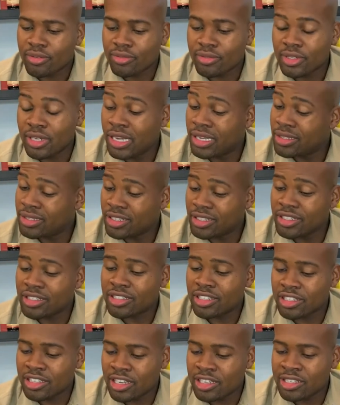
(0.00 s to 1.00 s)
it's
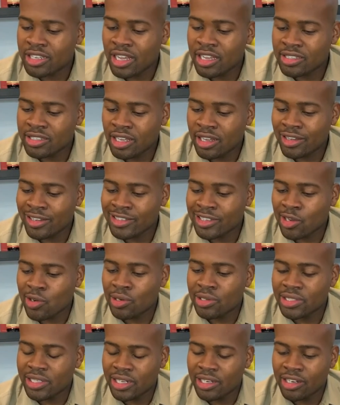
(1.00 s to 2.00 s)
a
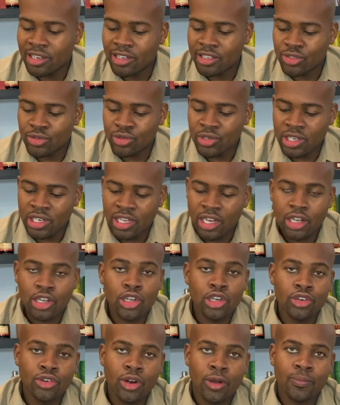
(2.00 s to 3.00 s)
contender. It's really a
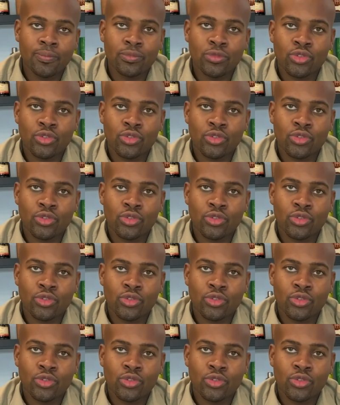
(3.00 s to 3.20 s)
good rum.